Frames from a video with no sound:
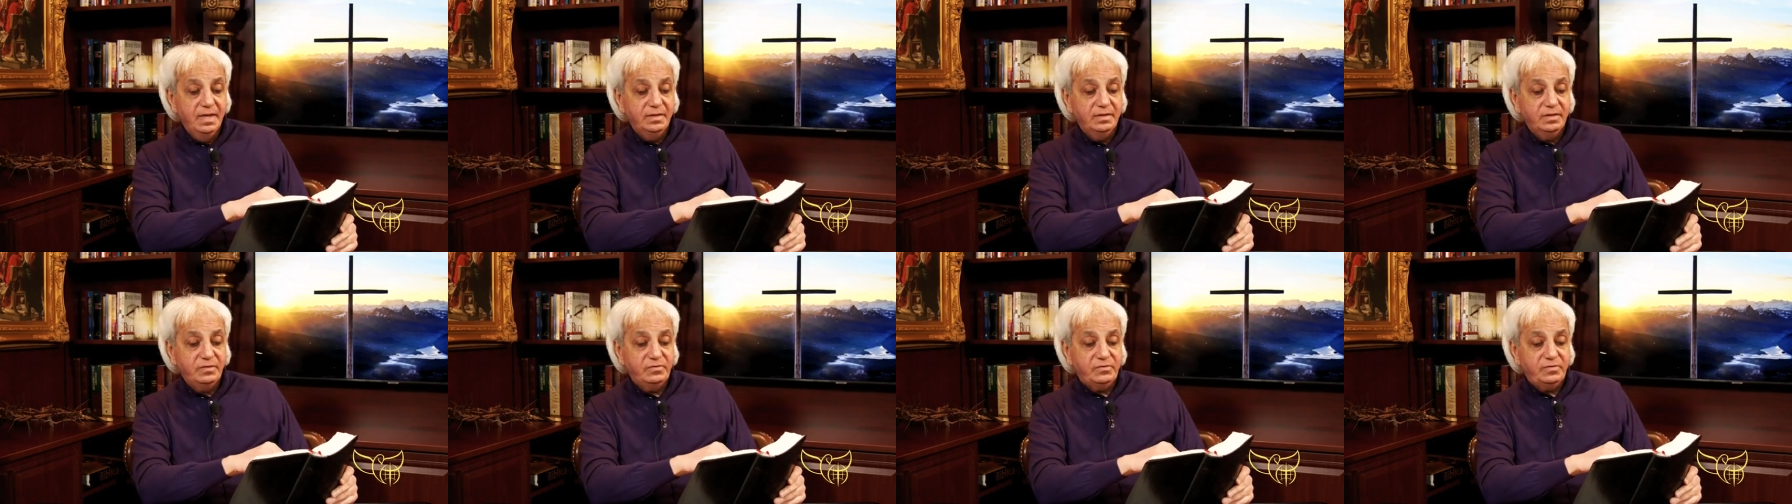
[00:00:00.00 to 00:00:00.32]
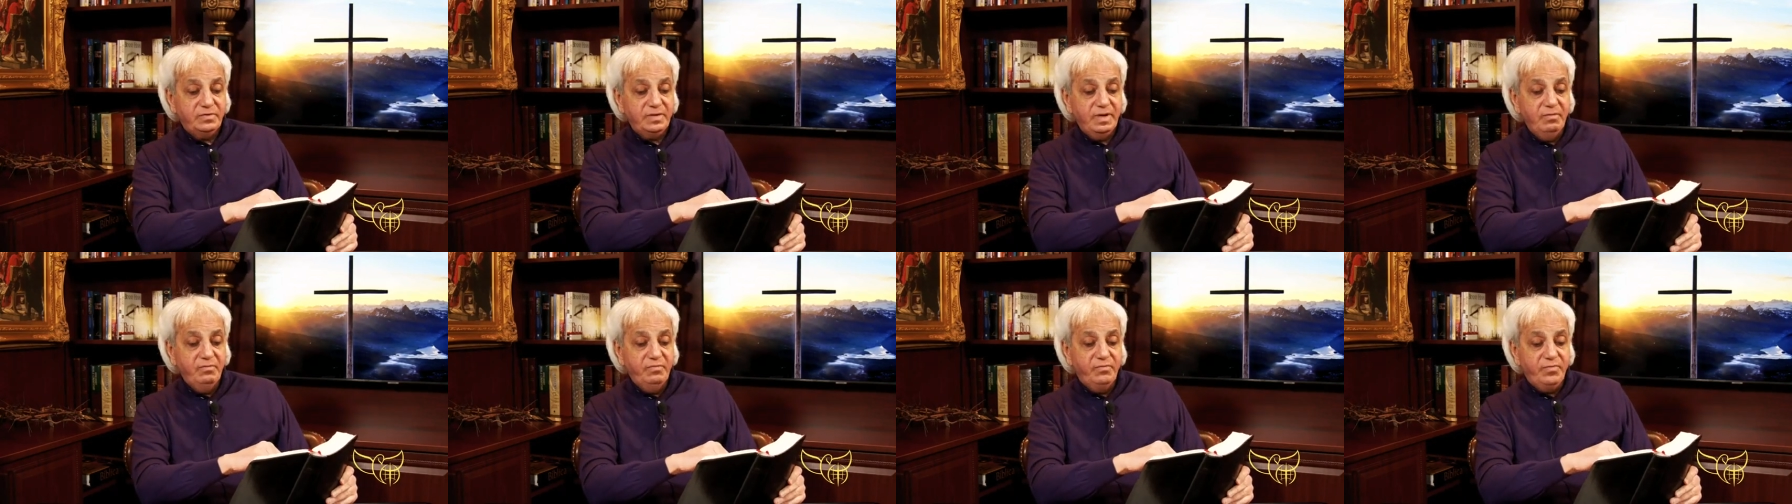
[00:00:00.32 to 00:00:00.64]
The
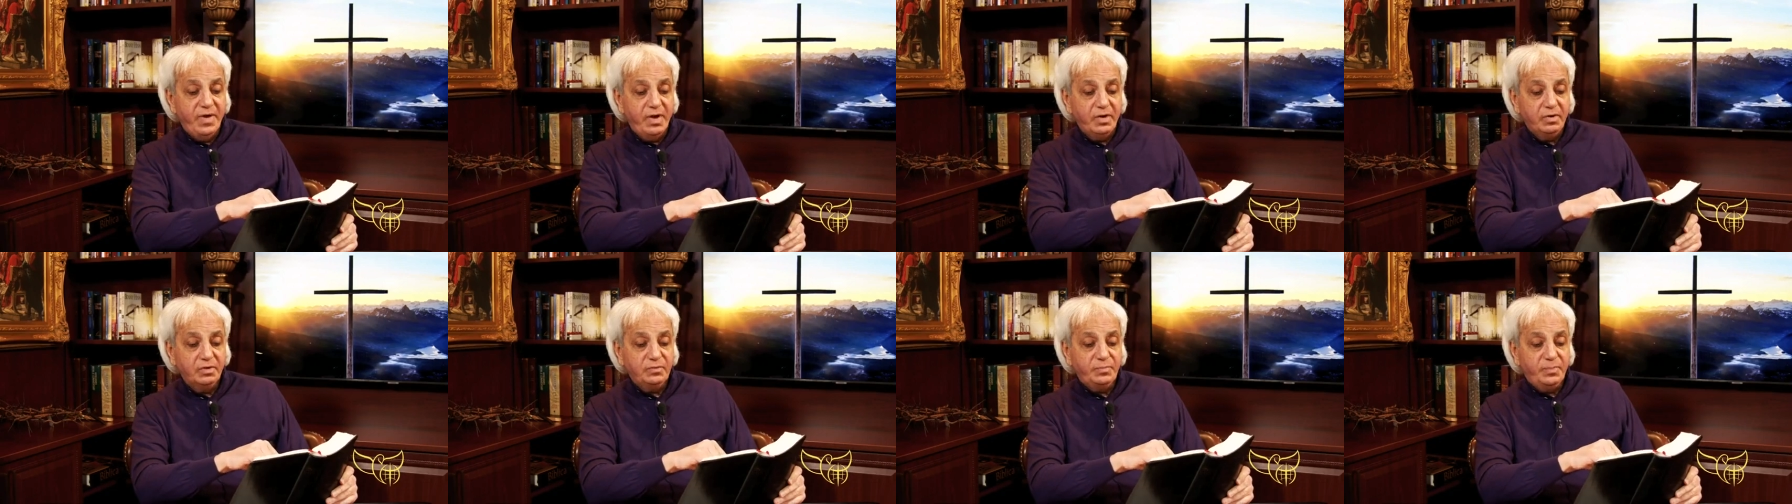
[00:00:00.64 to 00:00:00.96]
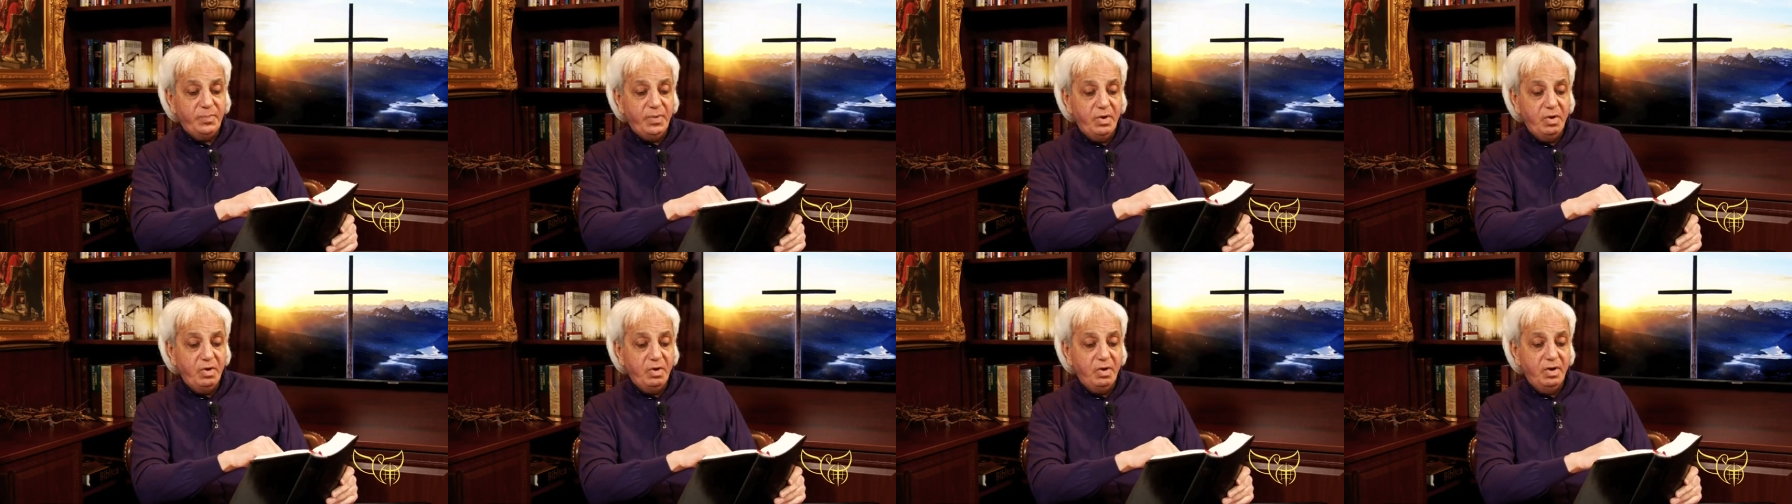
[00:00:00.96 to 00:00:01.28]
same
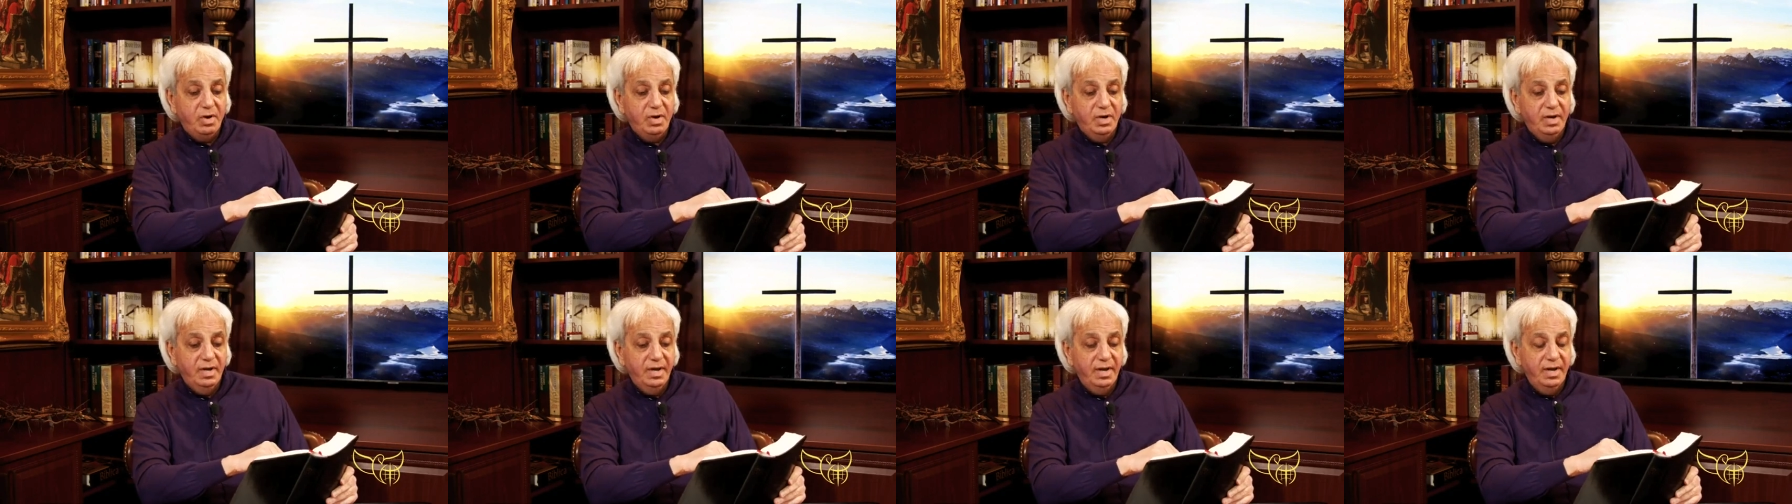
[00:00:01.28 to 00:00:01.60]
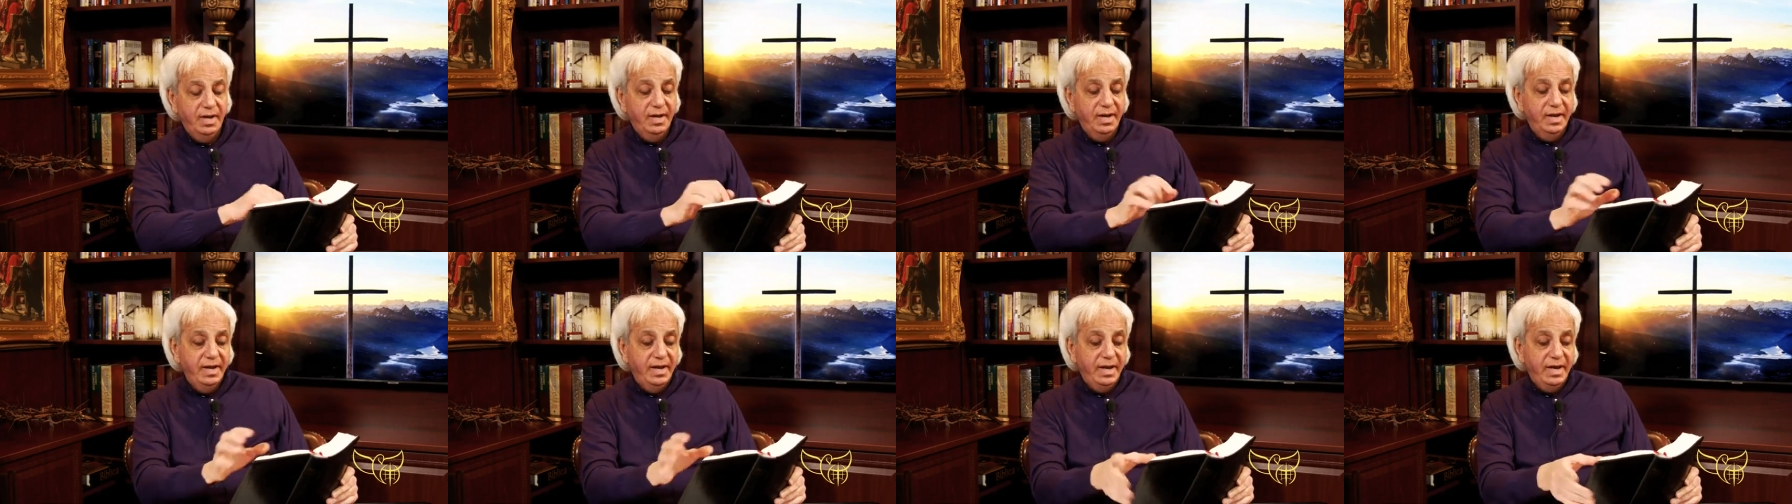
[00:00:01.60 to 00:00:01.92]
followed Paul
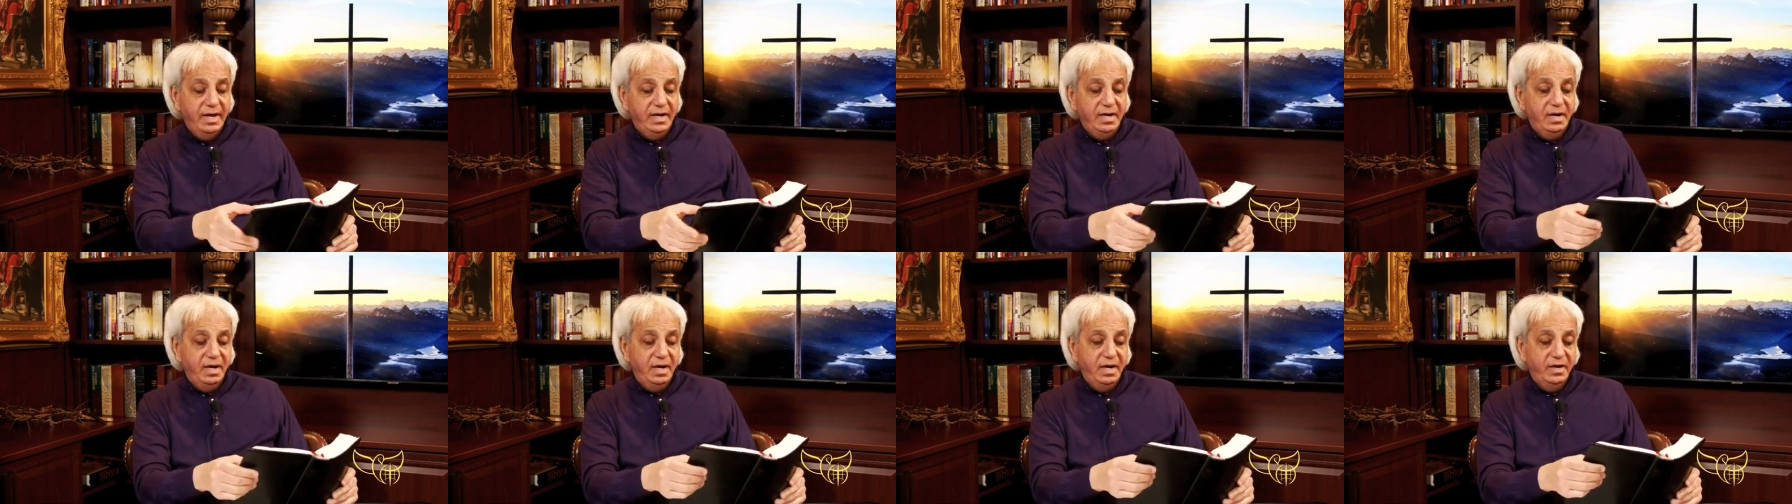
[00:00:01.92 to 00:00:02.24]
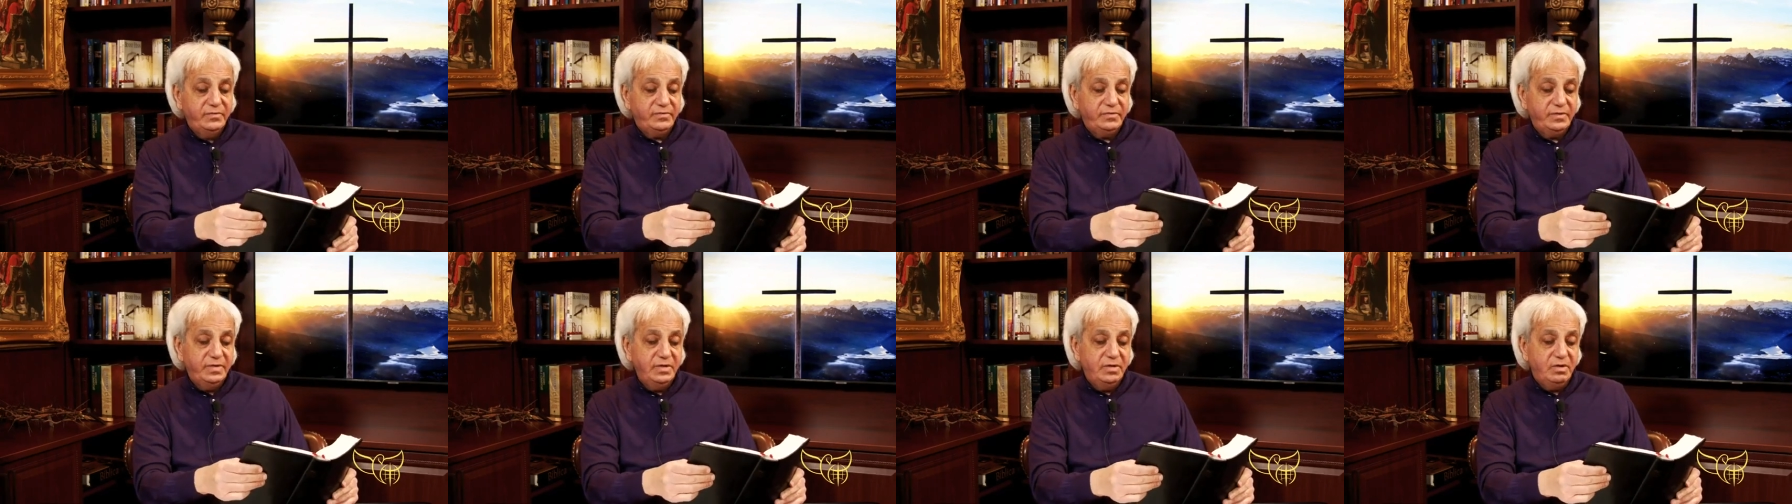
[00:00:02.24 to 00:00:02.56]
and
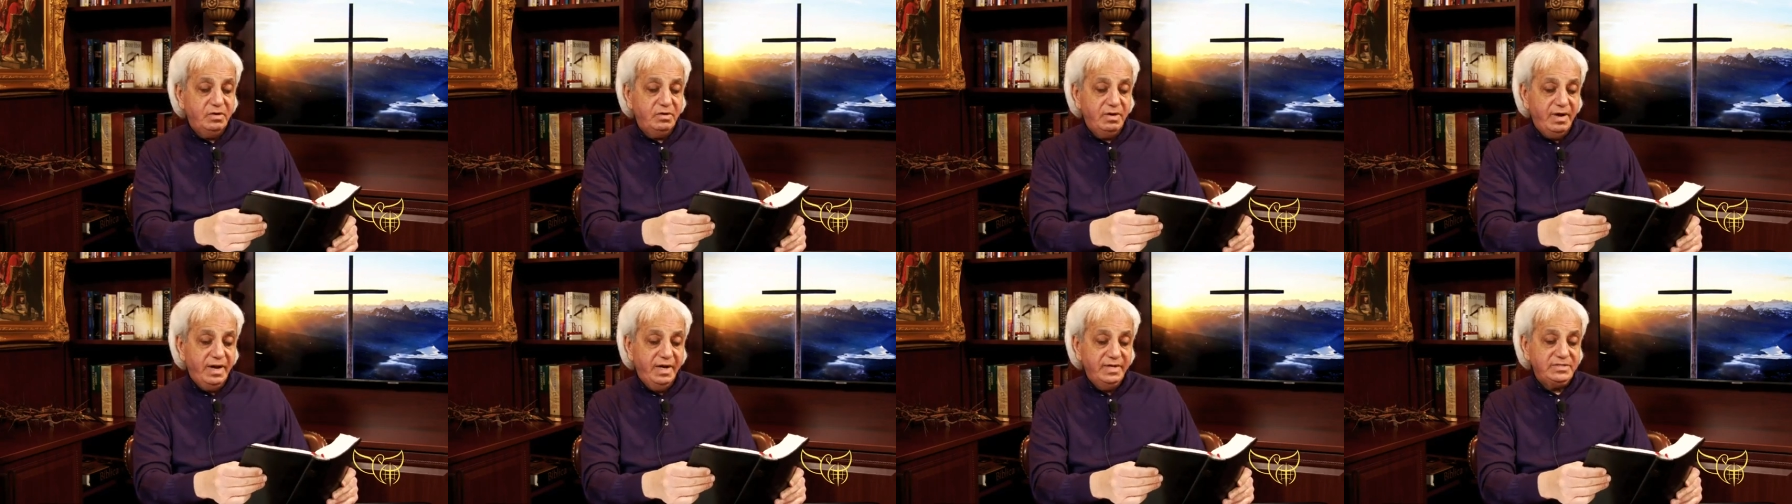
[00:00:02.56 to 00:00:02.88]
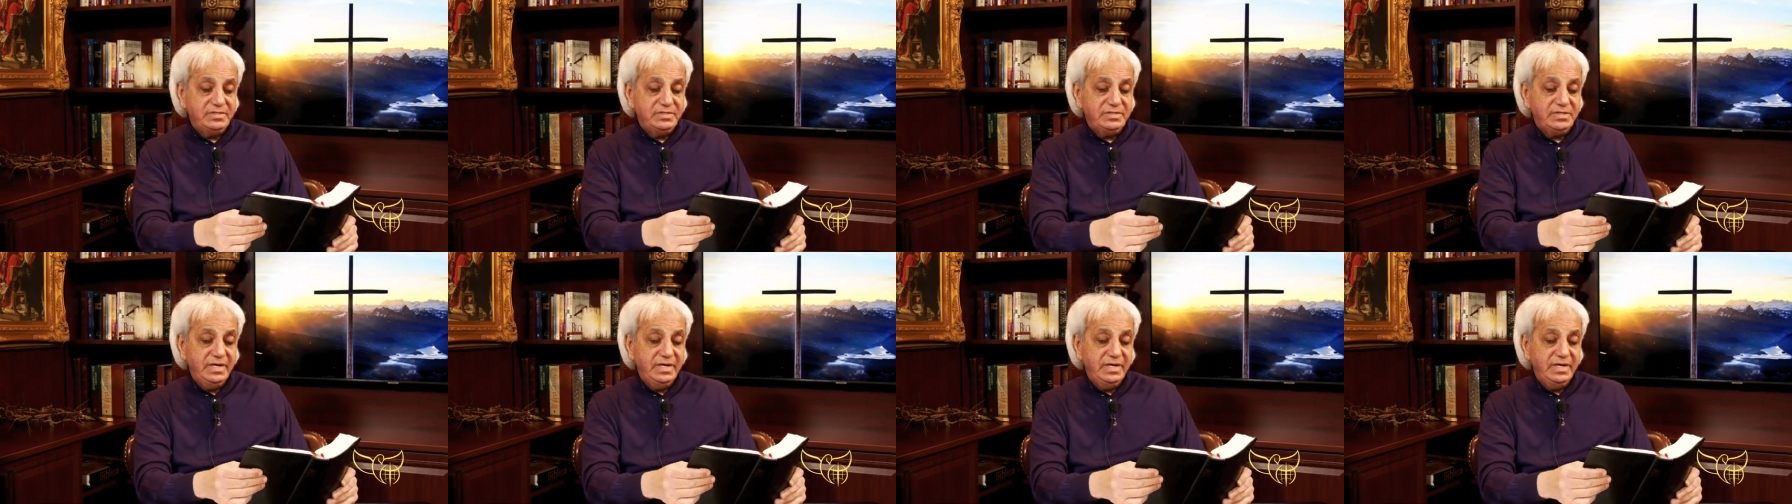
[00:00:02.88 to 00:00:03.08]
us and cried,